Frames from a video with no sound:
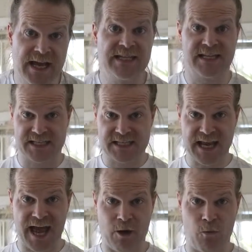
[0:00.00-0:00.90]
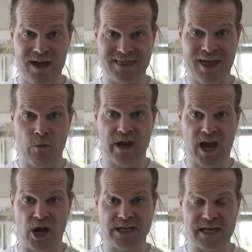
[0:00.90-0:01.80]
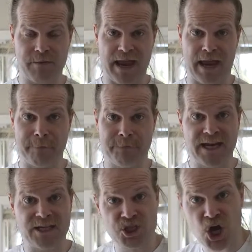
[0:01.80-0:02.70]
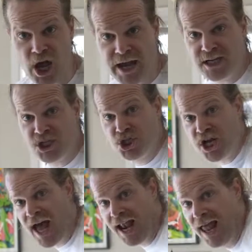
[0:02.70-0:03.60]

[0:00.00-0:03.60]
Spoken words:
To start with, we're going to make a big giant shell,